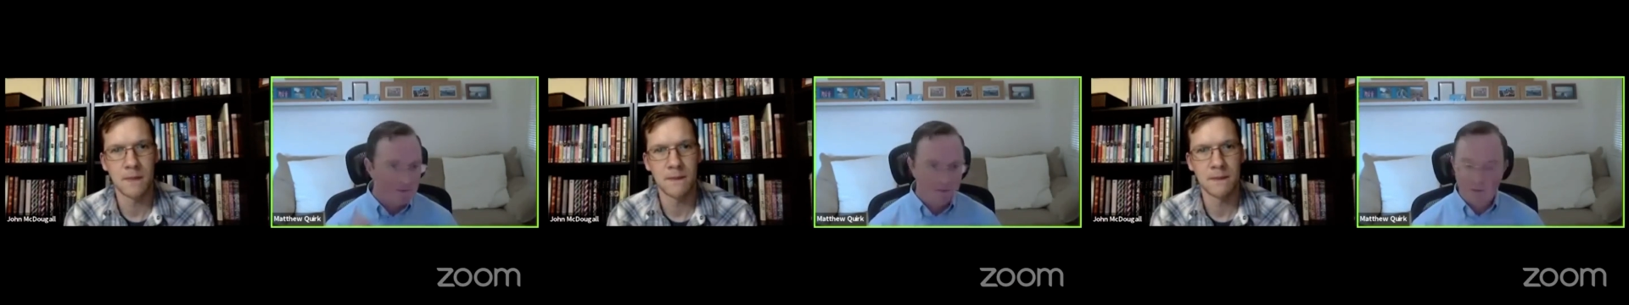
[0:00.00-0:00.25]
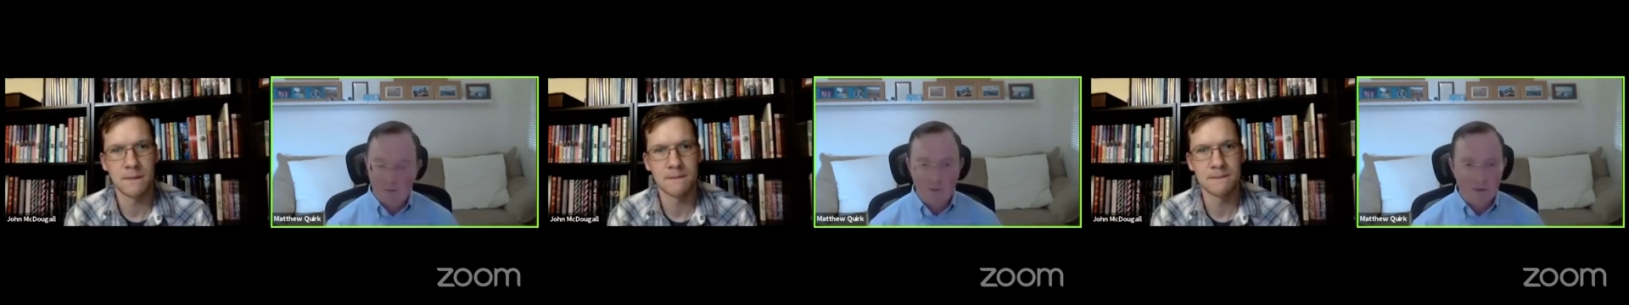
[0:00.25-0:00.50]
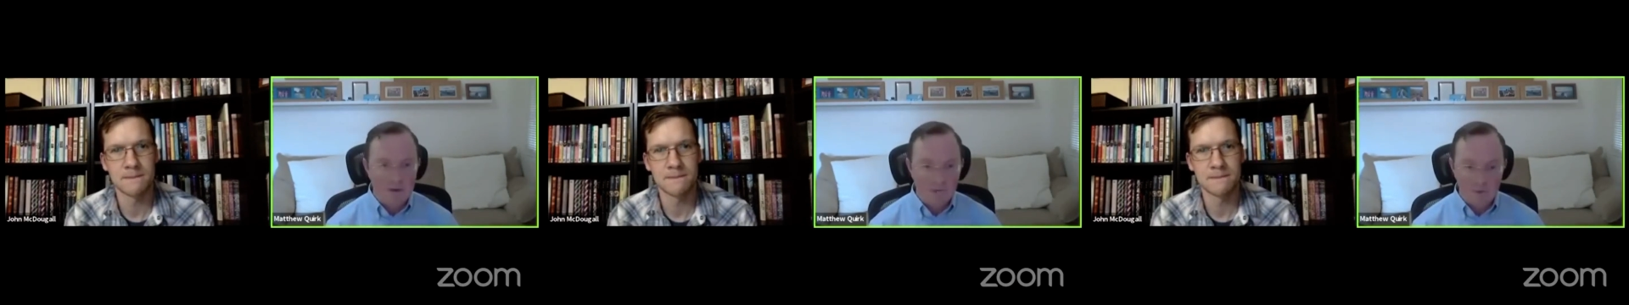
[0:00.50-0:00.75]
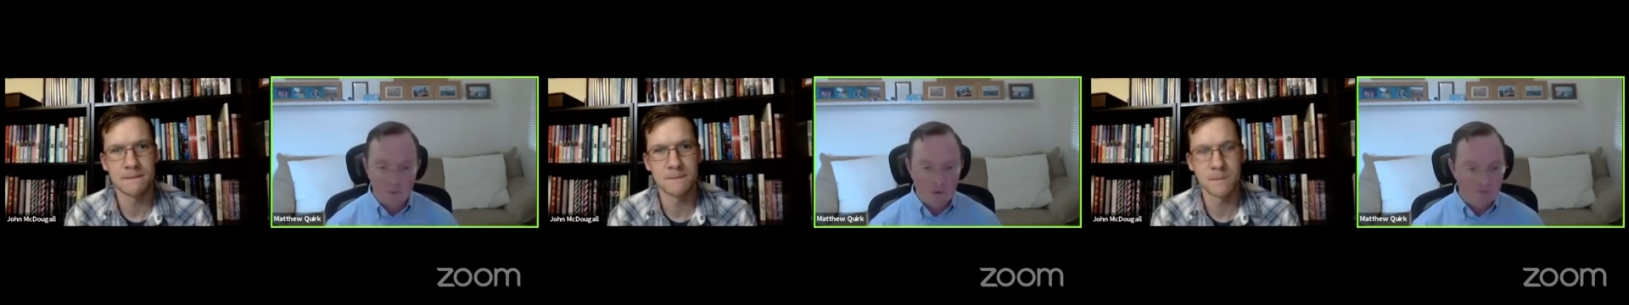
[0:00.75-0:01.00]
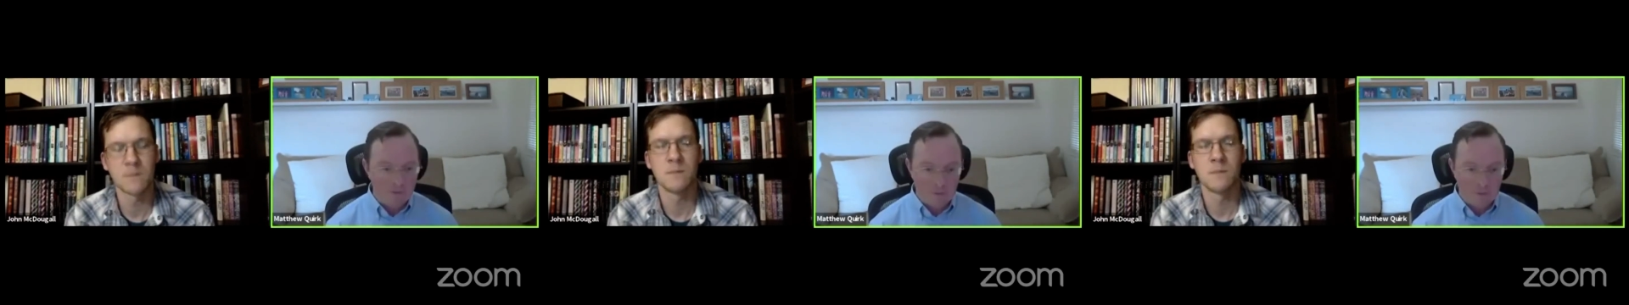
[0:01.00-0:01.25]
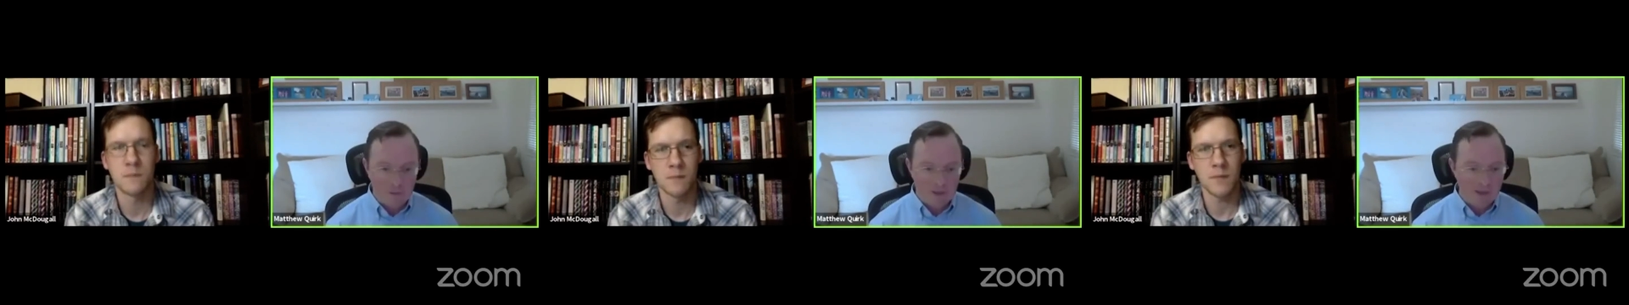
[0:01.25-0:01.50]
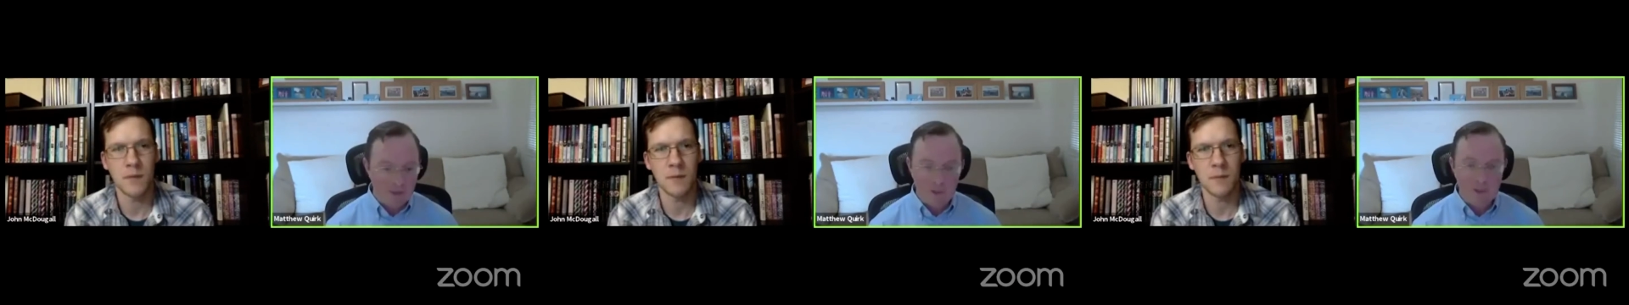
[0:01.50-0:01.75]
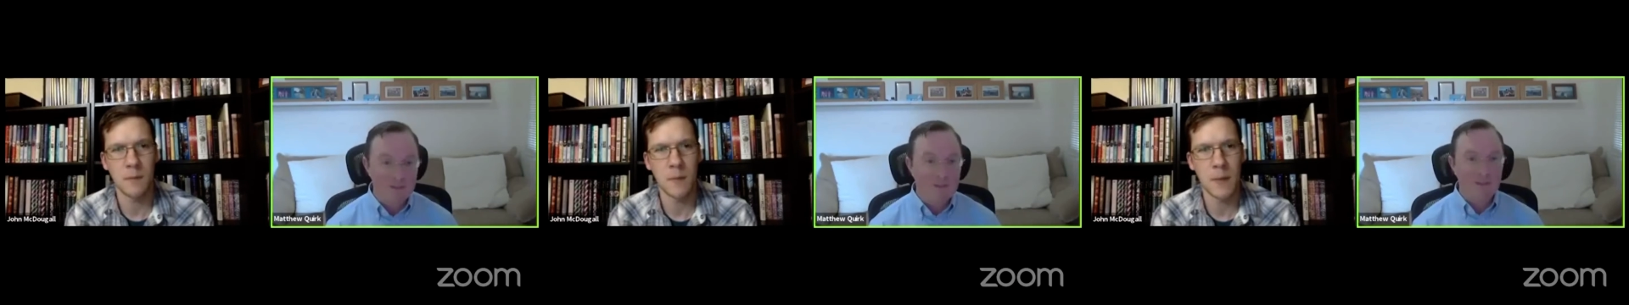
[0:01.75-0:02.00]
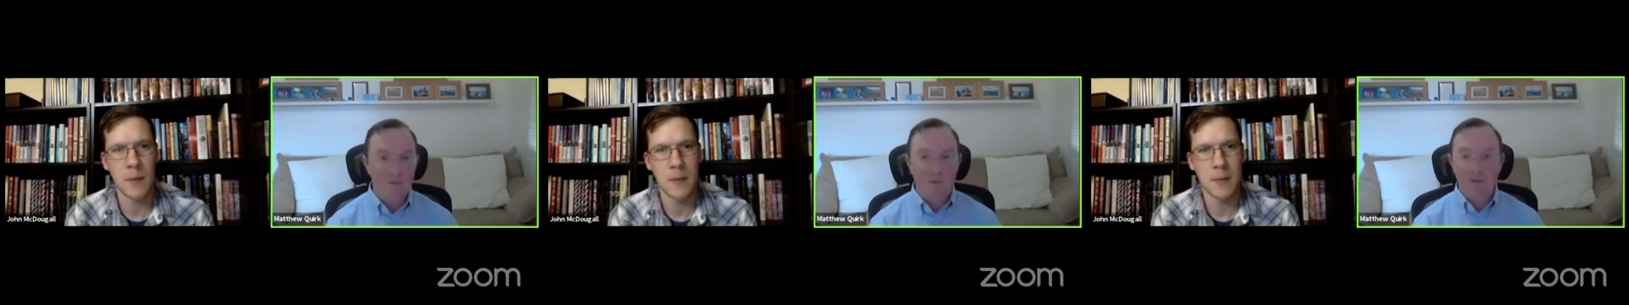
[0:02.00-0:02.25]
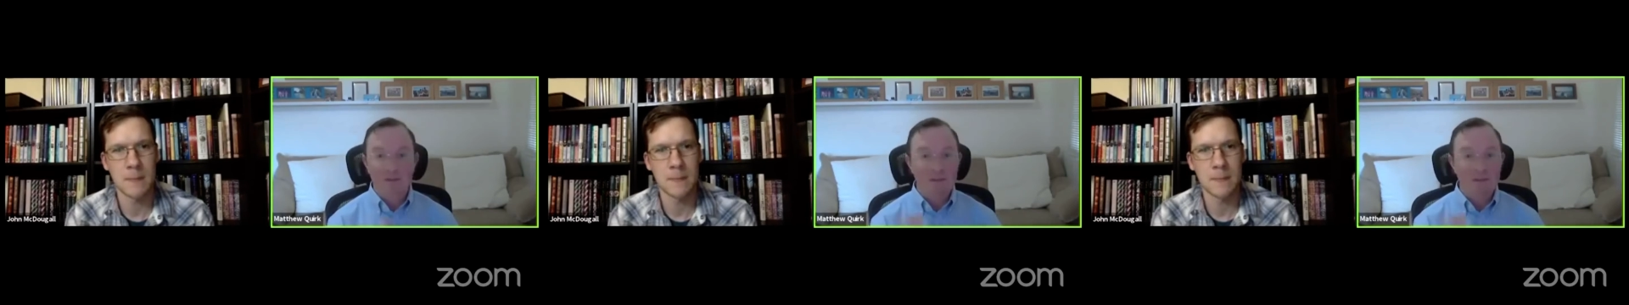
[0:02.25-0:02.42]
Speaker 1: order every one of them and can't wait to see what's,